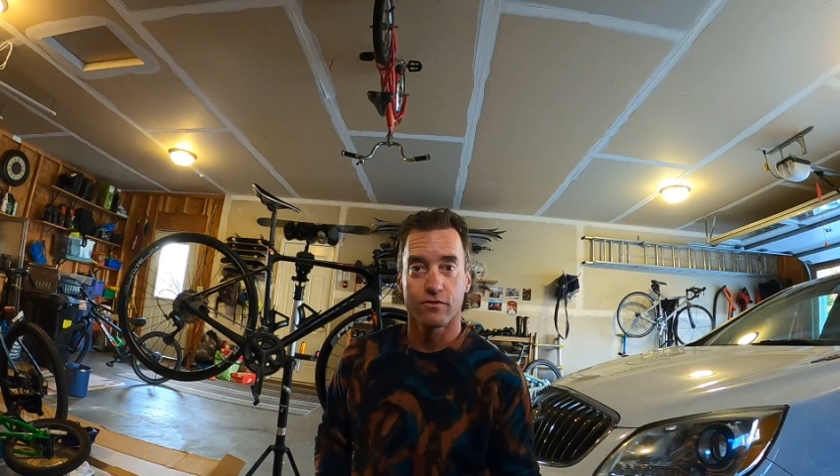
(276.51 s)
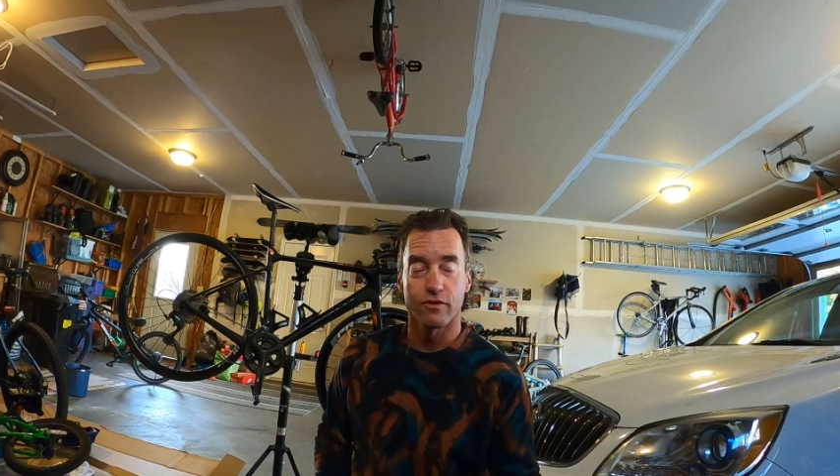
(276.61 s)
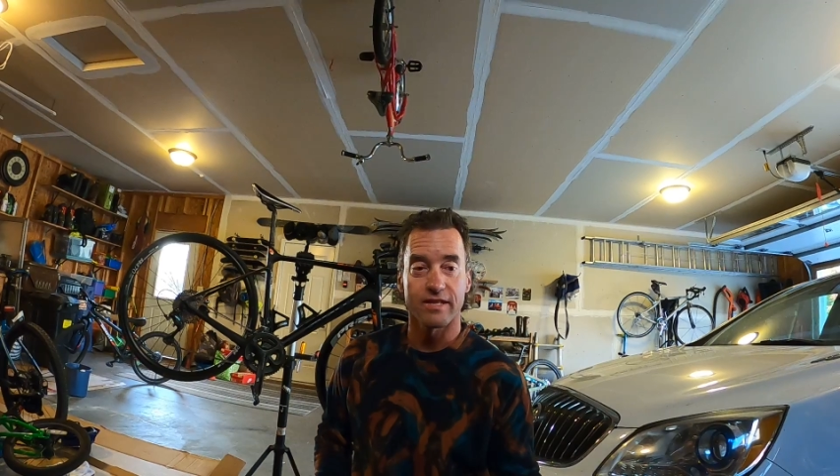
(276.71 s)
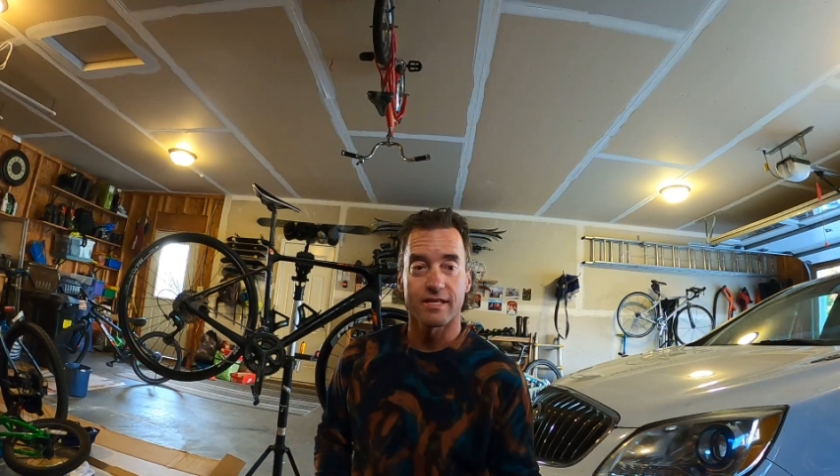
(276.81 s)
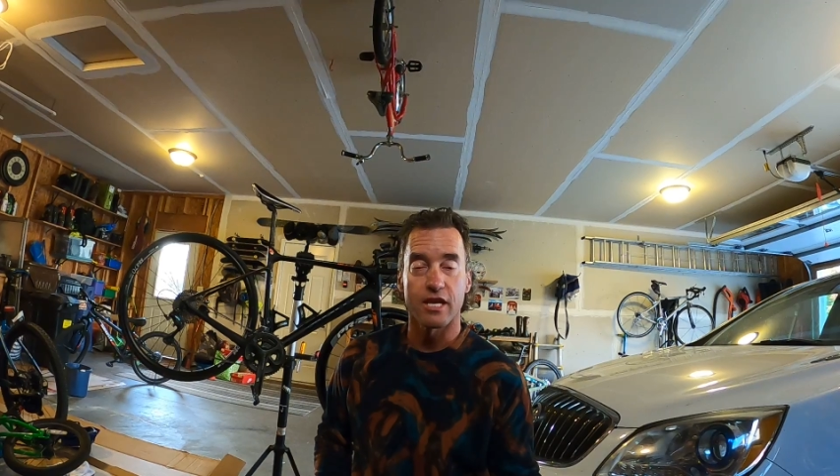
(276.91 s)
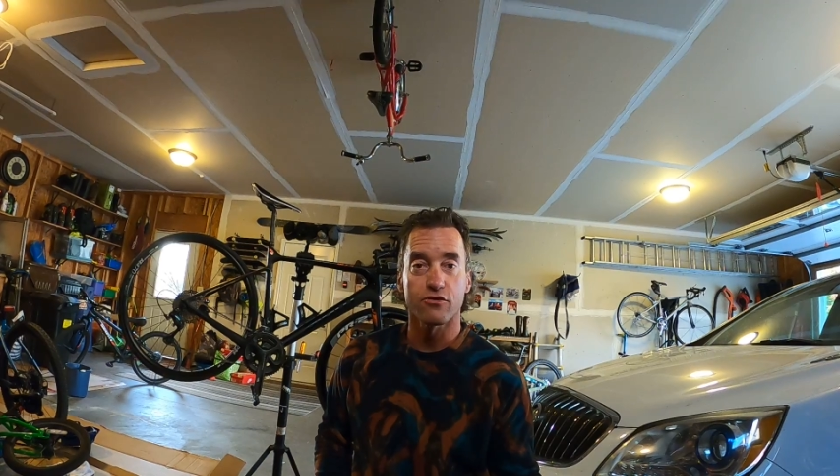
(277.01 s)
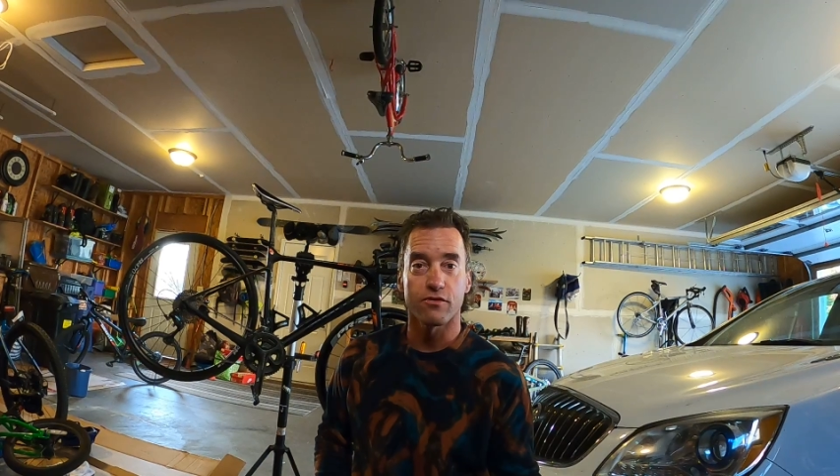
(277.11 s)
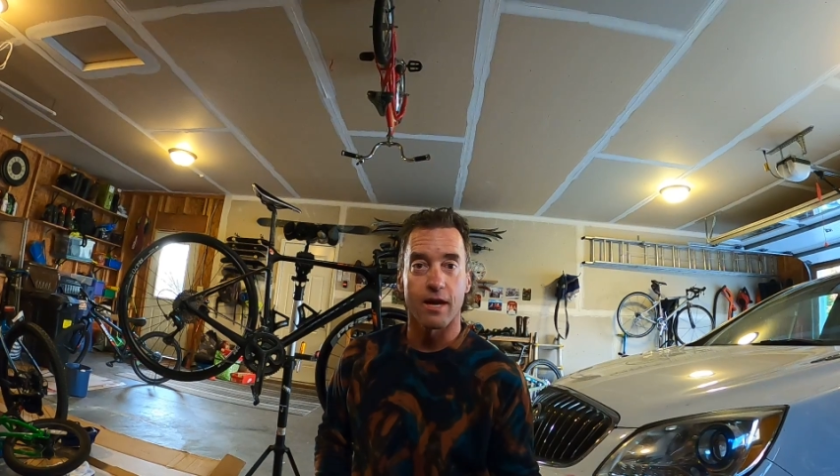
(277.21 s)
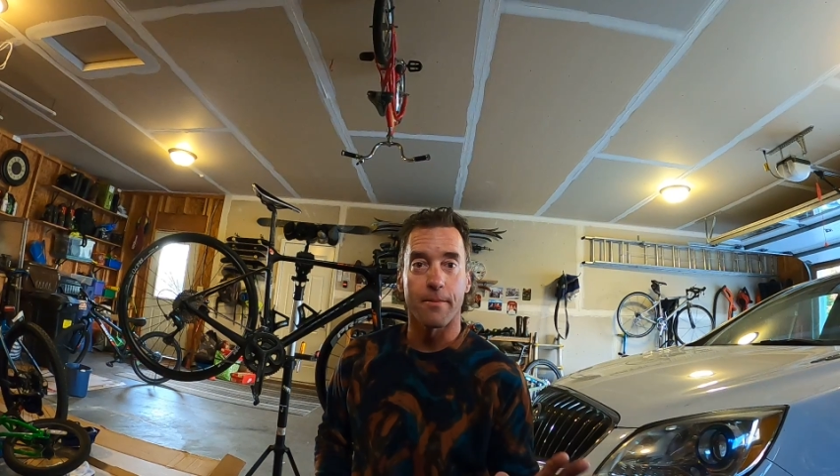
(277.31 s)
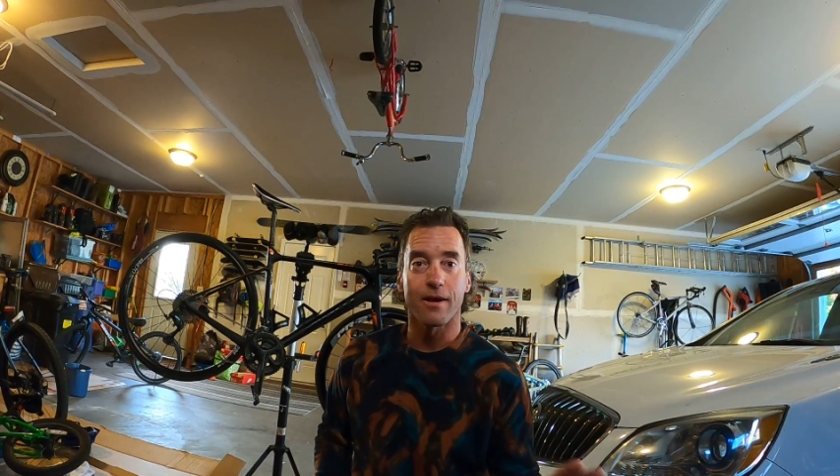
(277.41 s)
Great
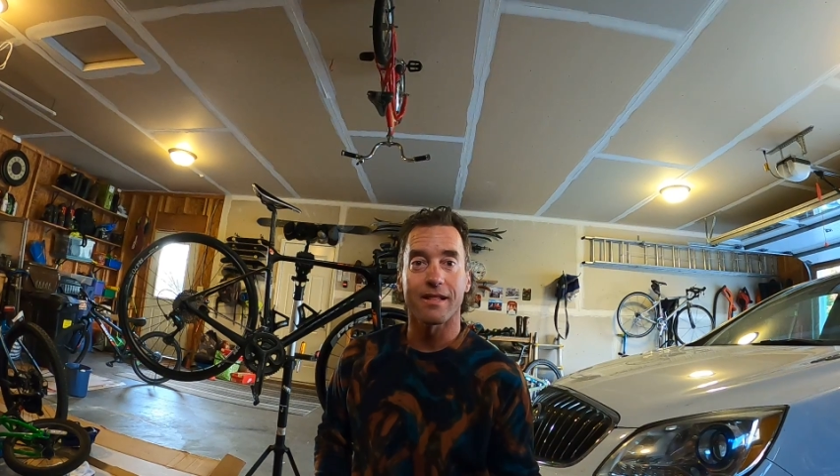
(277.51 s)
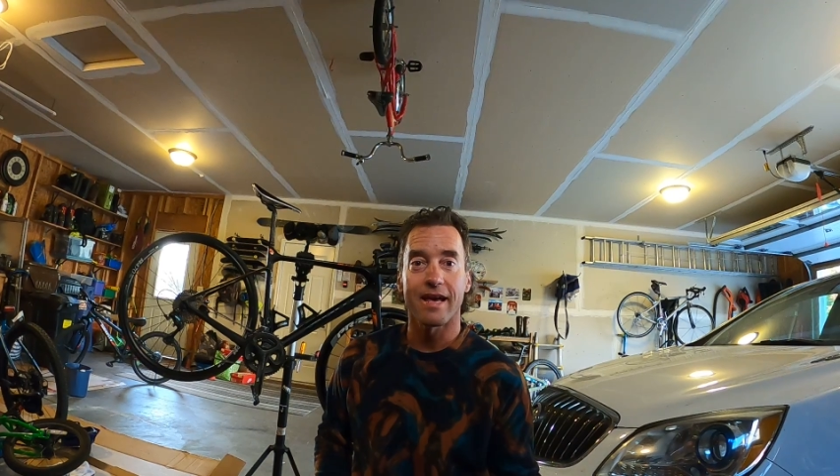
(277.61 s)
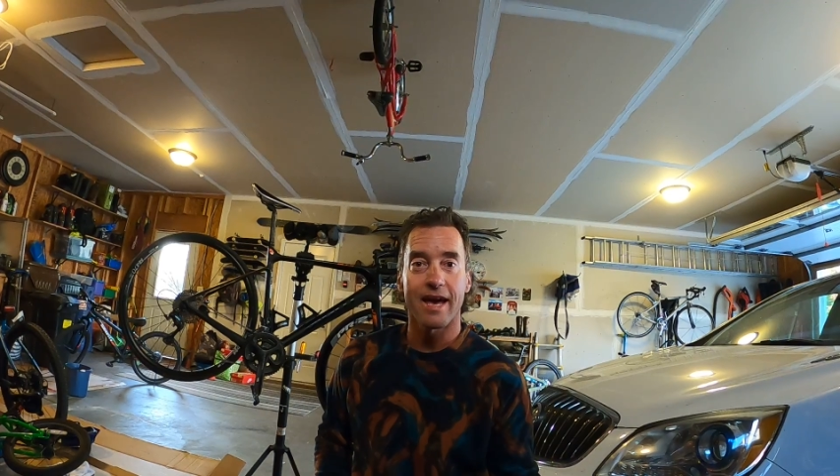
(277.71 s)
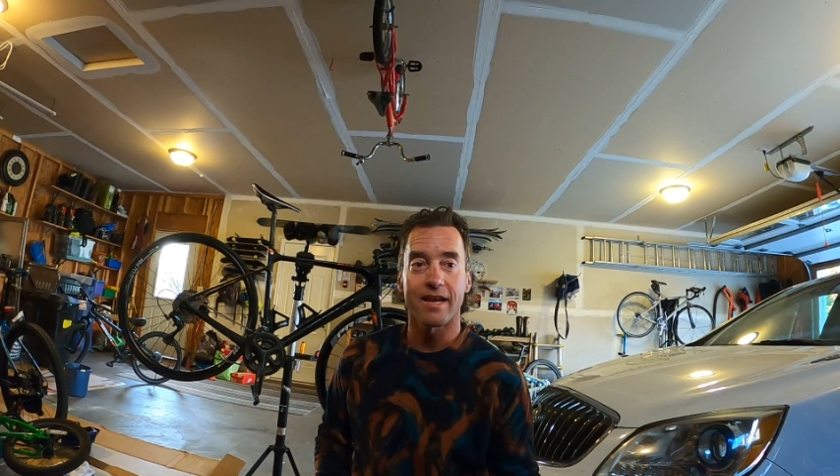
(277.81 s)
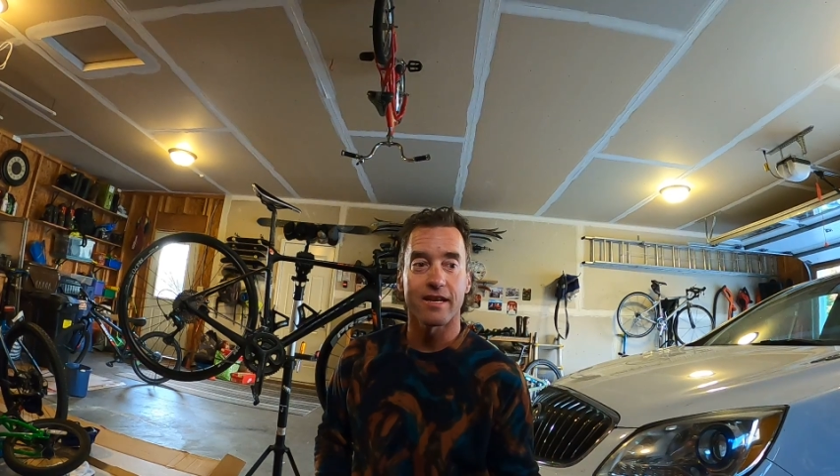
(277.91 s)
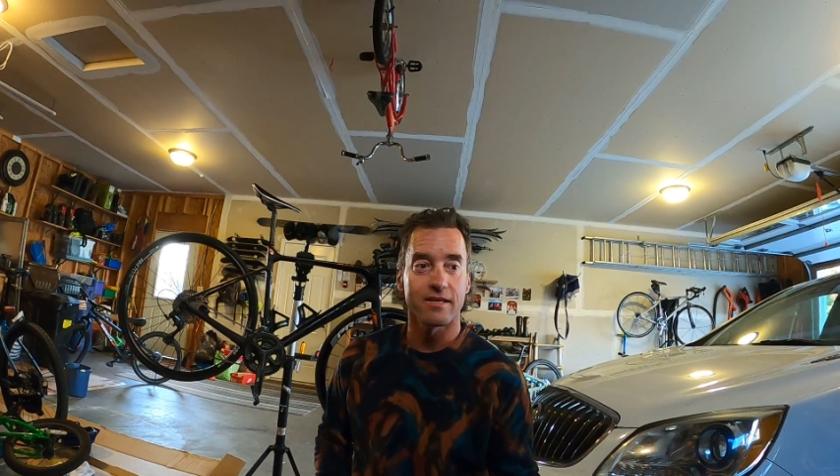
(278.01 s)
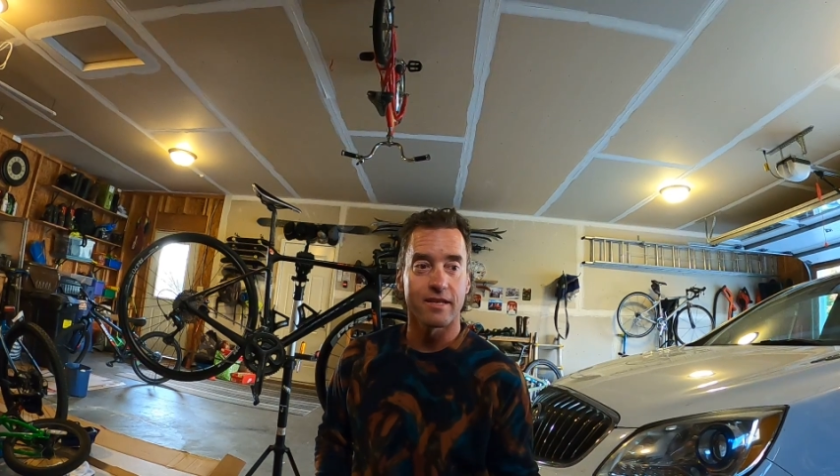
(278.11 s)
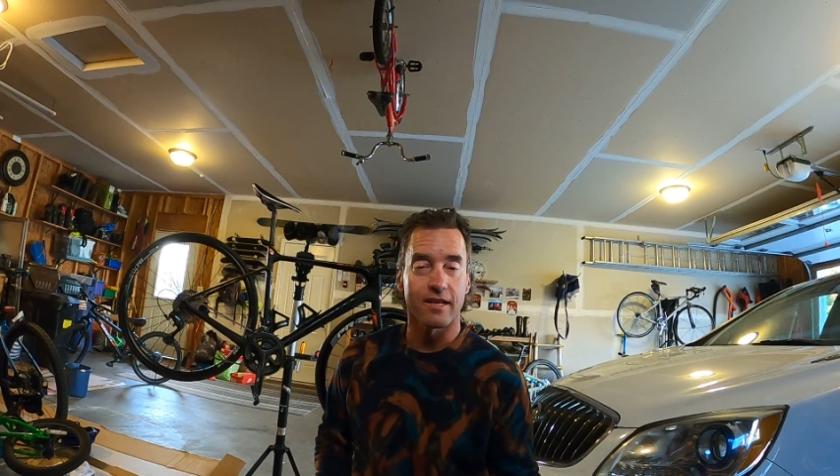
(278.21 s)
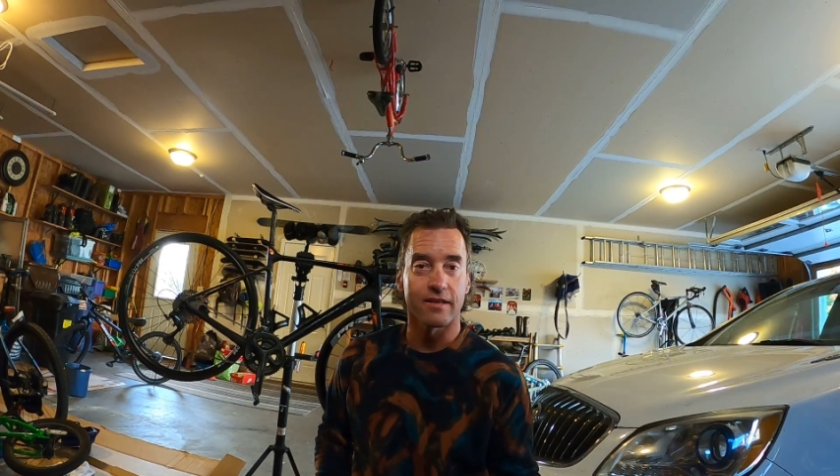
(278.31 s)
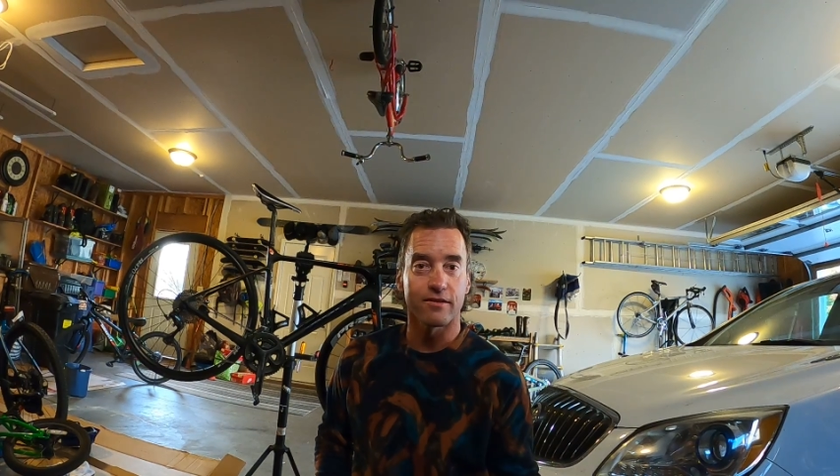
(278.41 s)
Century, I'm glad I did it.